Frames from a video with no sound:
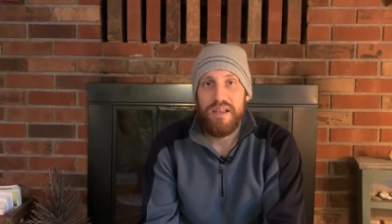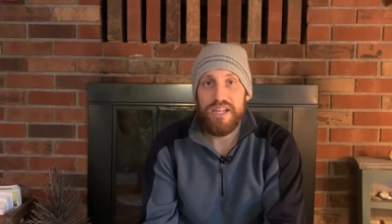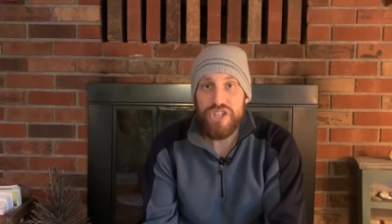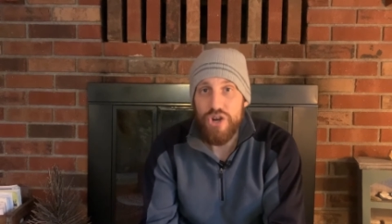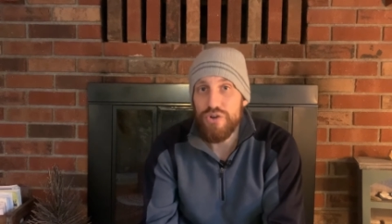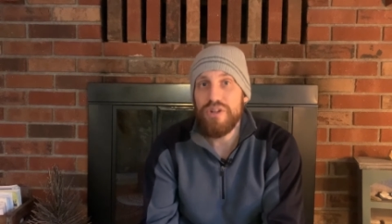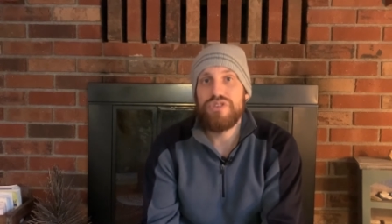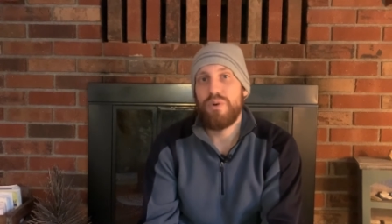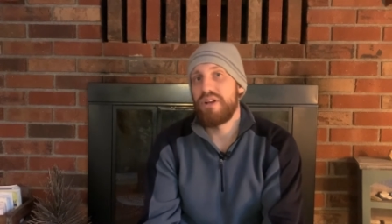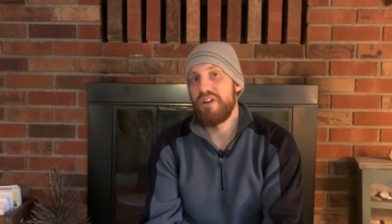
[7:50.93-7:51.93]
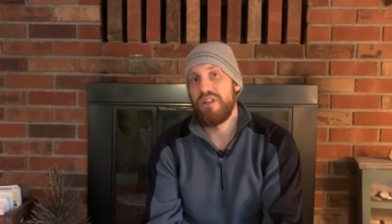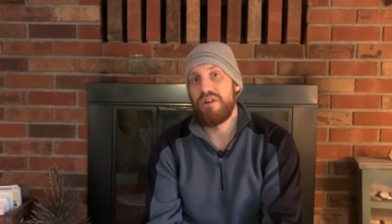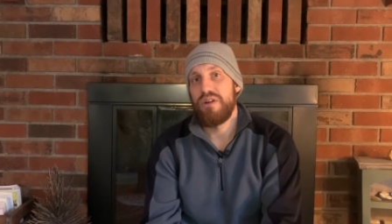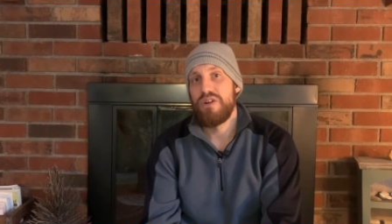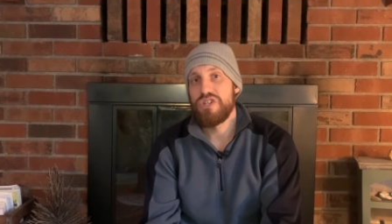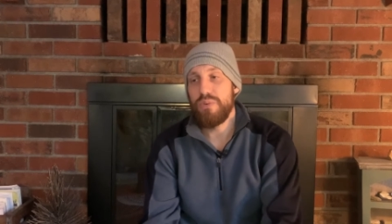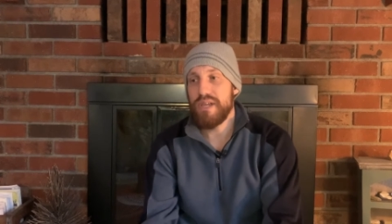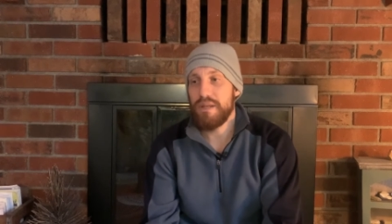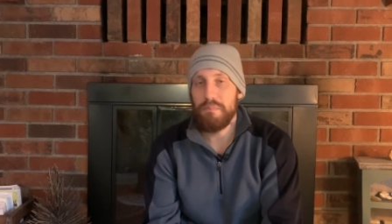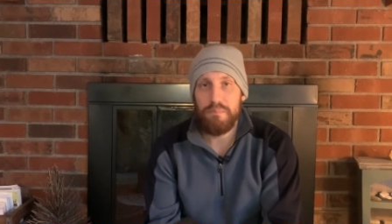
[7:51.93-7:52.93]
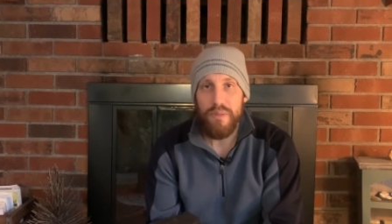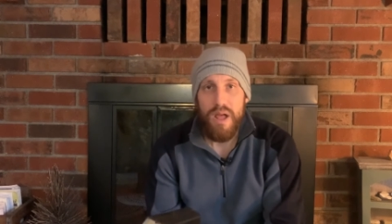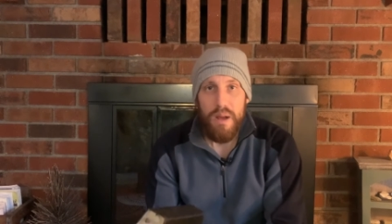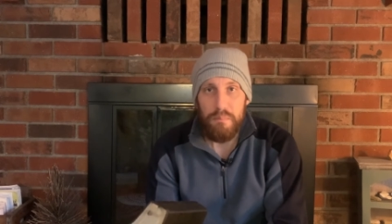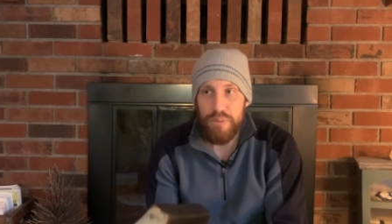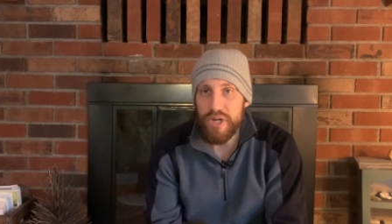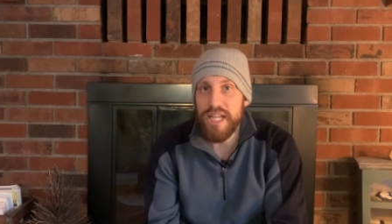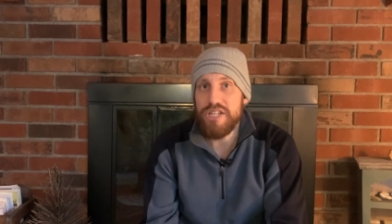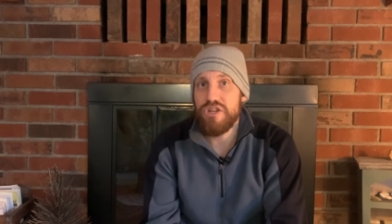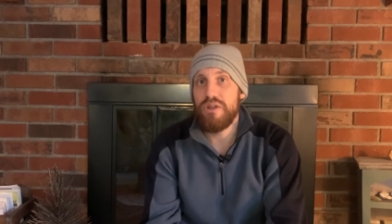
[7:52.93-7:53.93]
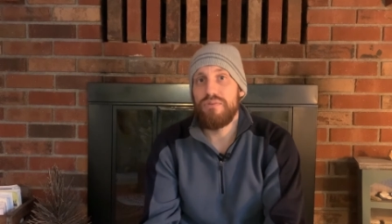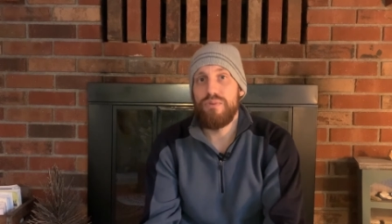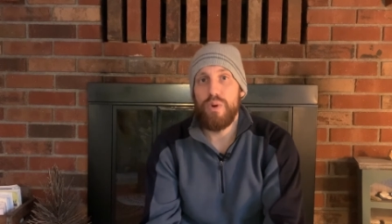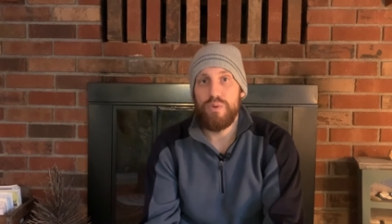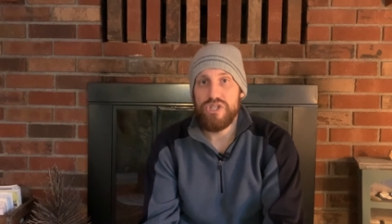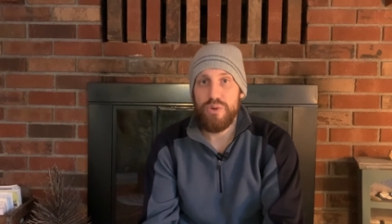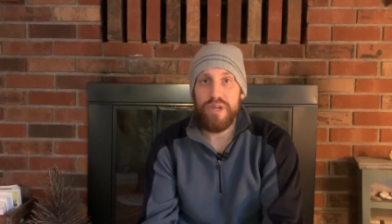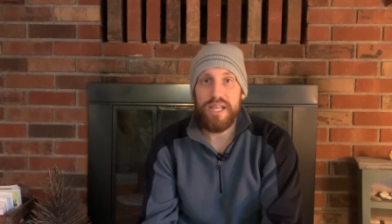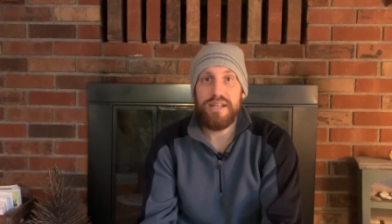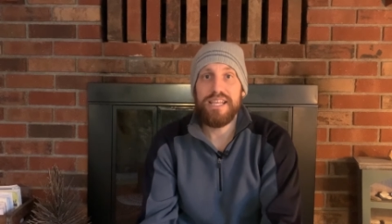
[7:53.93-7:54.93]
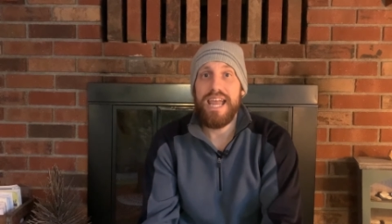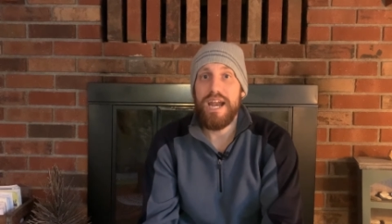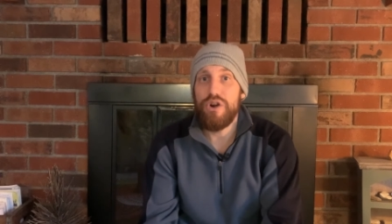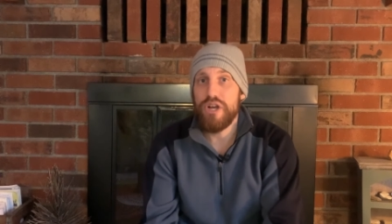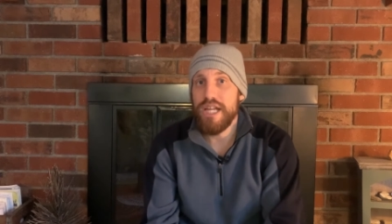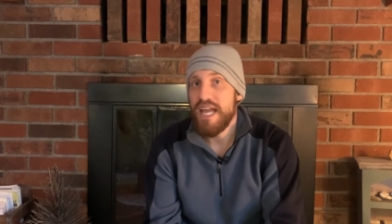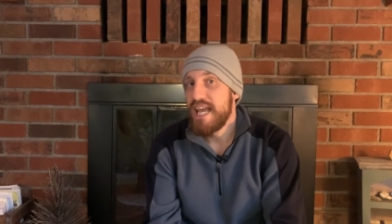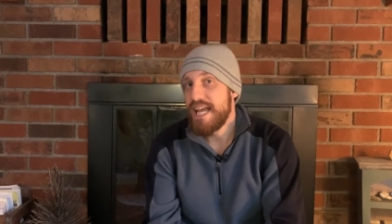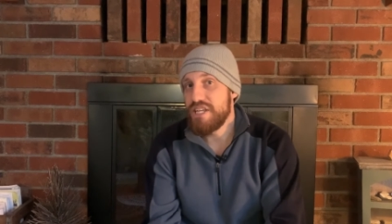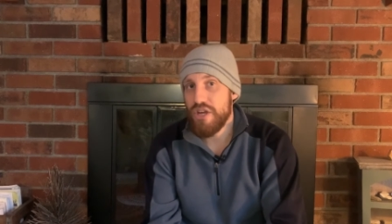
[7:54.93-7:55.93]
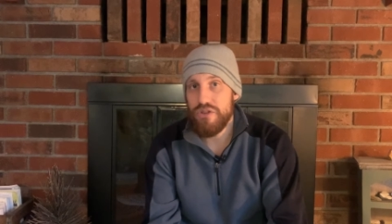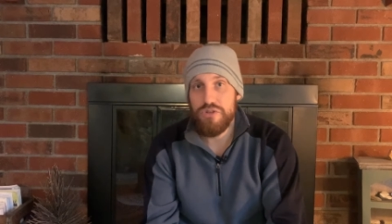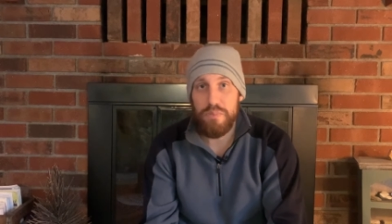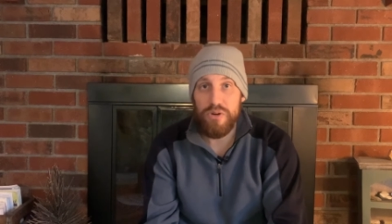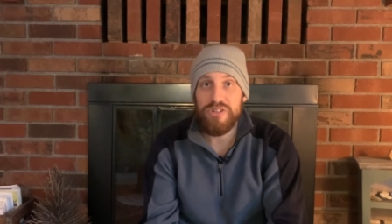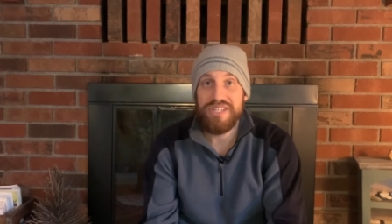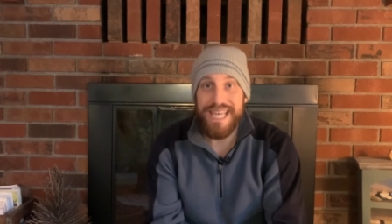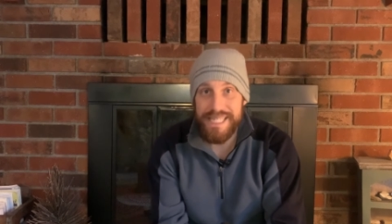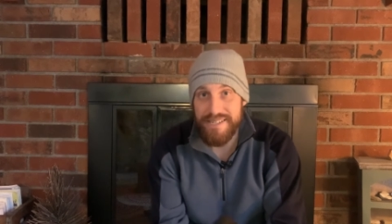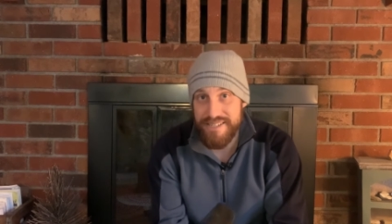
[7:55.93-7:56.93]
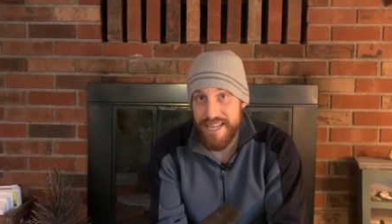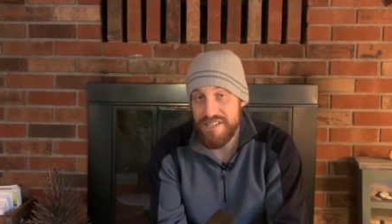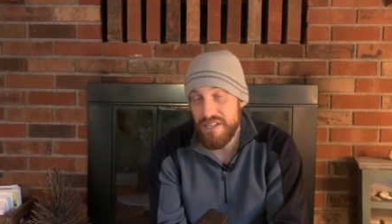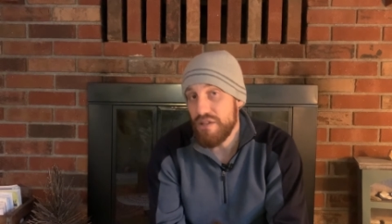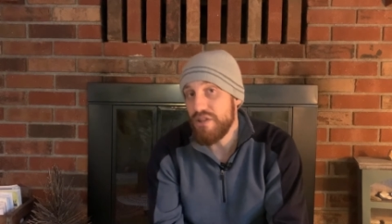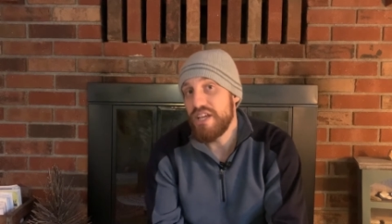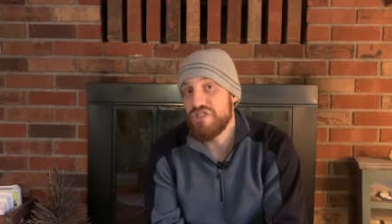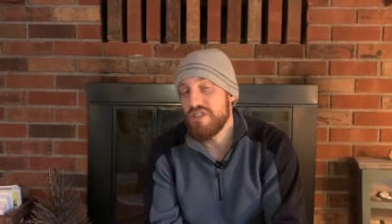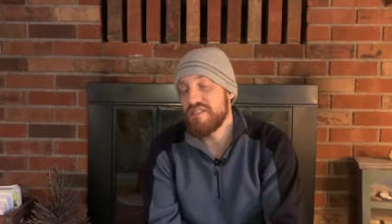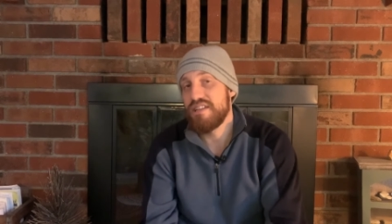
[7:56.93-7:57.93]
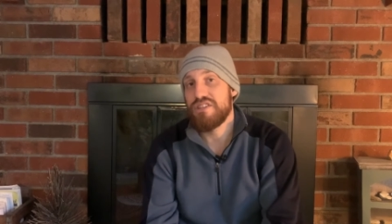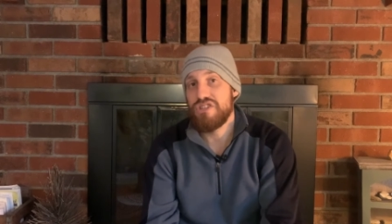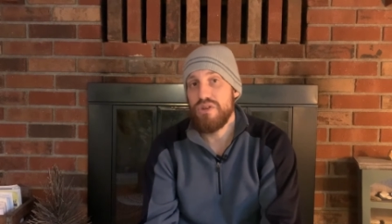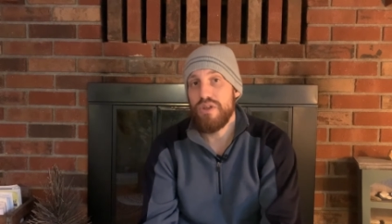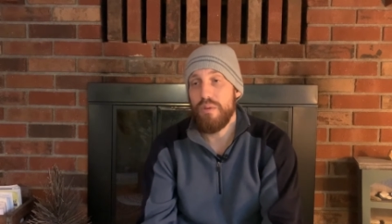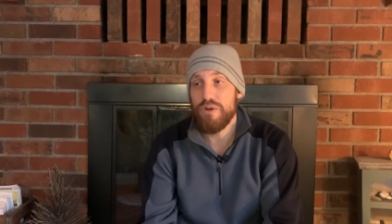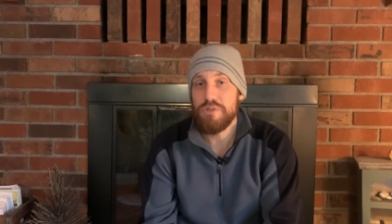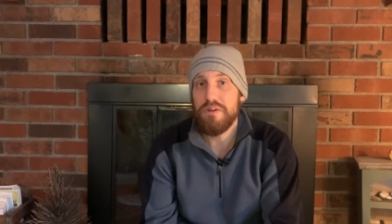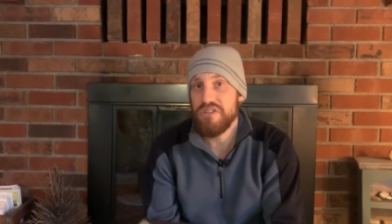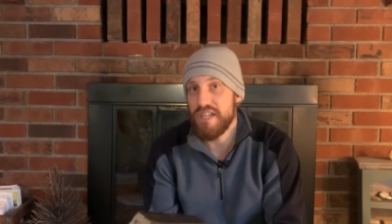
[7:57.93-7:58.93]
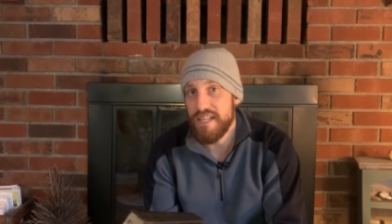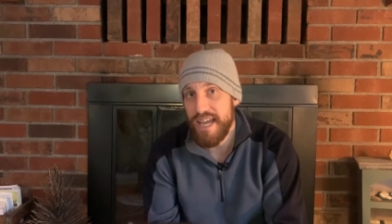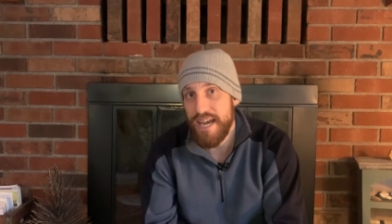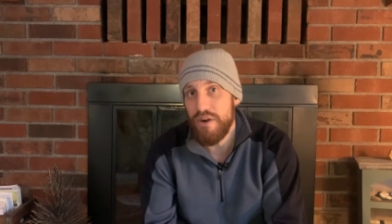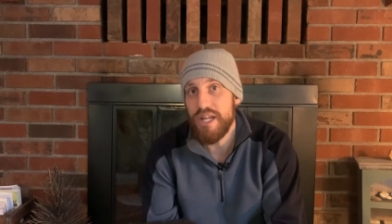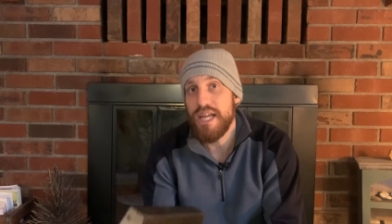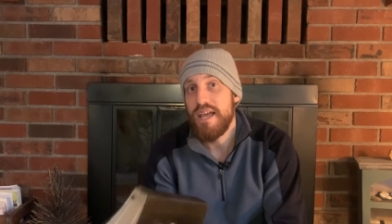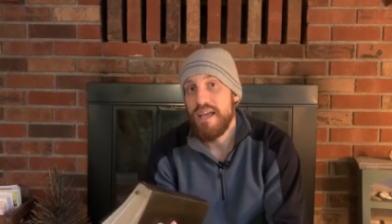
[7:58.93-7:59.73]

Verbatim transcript: encourage one another, so we can bring each other forward, so we can carry each other's burdens, as it says in Galatians 6 2, that we're supposed to carry